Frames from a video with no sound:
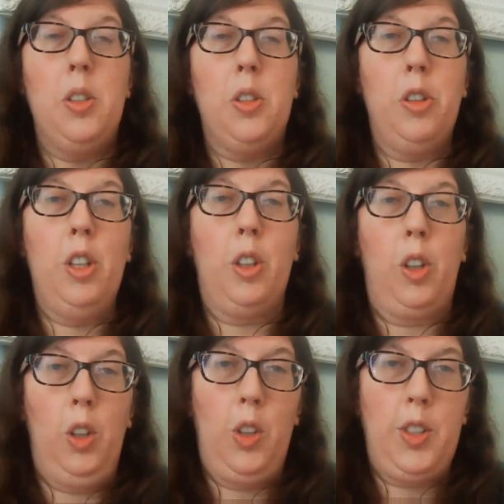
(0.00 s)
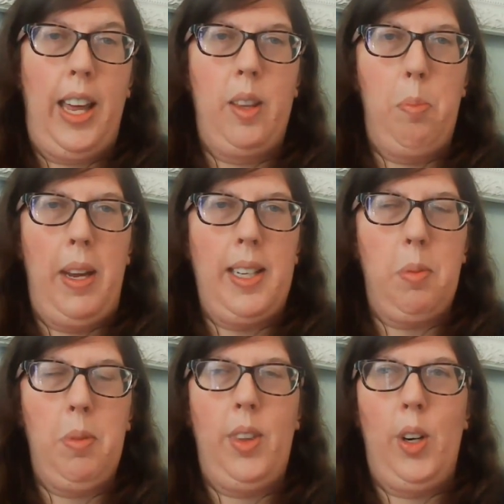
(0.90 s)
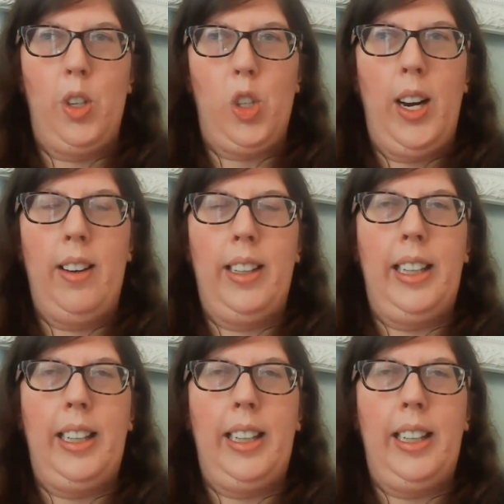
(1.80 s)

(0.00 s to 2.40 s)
two young girls of the basement that are drowning.